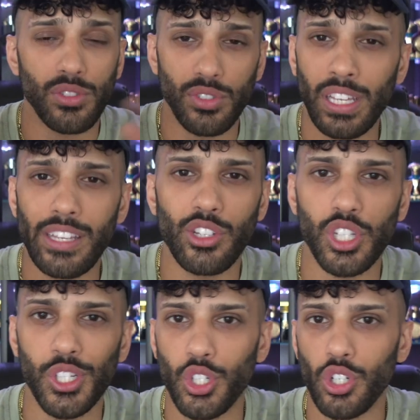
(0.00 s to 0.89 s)
zingy
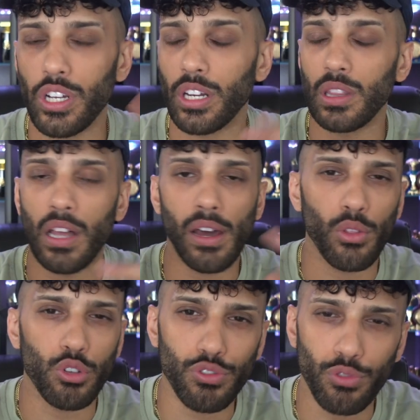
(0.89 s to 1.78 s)
ginger and a lot of
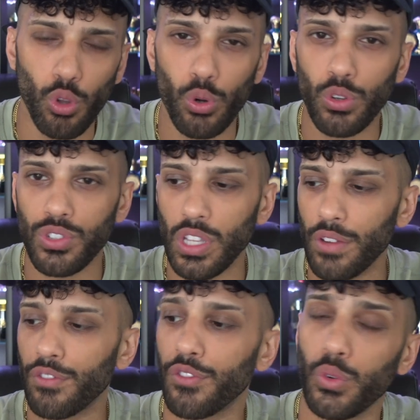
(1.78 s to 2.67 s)
those florals
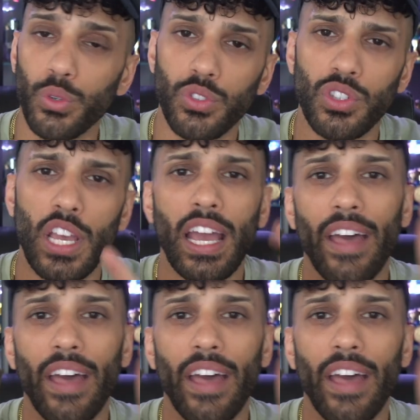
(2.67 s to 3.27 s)
and fruits.